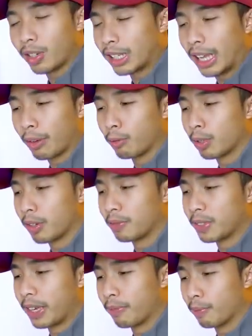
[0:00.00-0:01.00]
so that I would
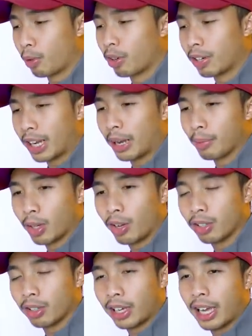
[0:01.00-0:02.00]
have saved more time in
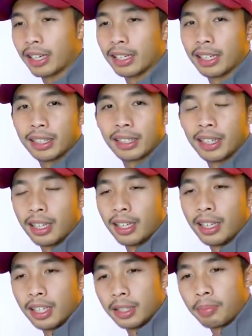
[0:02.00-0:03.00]
AutoCAD and
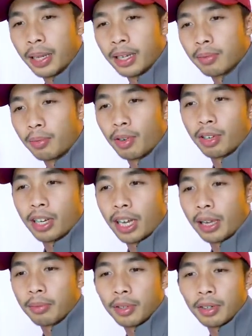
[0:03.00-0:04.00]
spent more
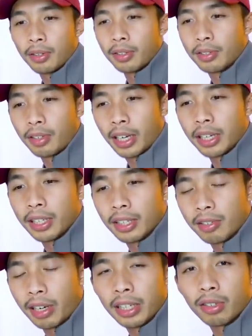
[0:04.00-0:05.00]
time,
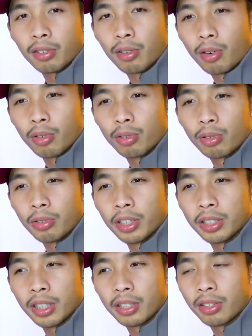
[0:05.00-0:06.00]
trying to grow 2
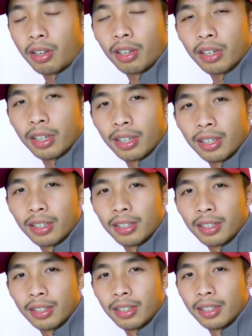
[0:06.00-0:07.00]
inches taller.
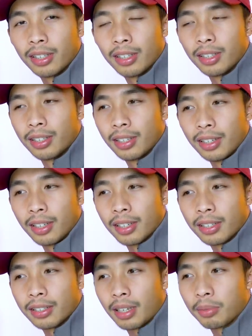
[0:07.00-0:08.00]

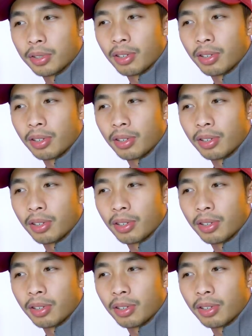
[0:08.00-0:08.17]
Because I'm